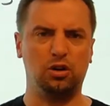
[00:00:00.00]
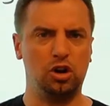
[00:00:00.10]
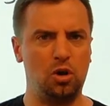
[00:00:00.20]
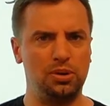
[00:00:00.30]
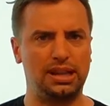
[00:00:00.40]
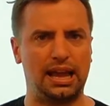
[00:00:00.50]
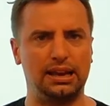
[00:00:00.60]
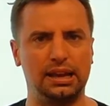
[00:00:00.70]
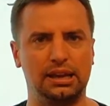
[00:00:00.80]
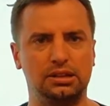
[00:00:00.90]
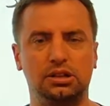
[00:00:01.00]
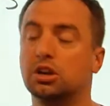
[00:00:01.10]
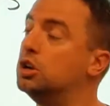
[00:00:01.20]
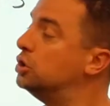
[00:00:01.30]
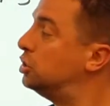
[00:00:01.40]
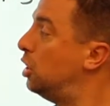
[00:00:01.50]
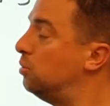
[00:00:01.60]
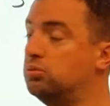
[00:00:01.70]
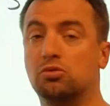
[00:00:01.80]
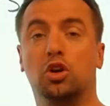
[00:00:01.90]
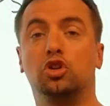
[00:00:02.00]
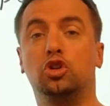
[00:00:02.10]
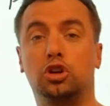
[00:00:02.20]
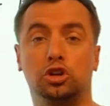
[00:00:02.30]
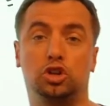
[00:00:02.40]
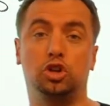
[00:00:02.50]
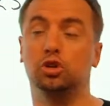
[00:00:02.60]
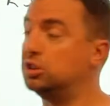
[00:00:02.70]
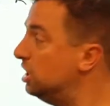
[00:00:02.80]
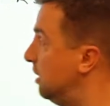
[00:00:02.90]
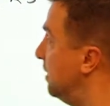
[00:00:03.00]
know what that is, so you could choose to leave it